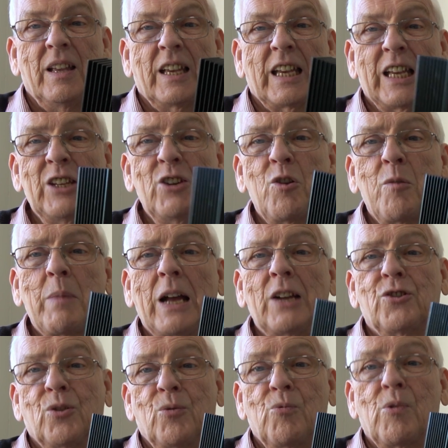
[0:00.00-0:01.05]
can you
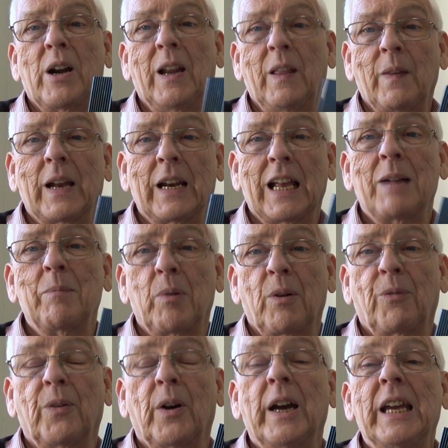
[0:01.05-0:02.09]
imagine running that
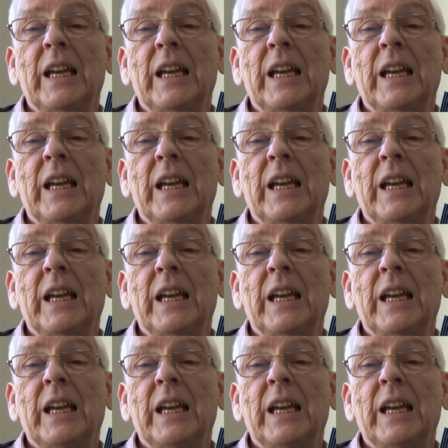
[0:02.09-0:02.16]
amplifier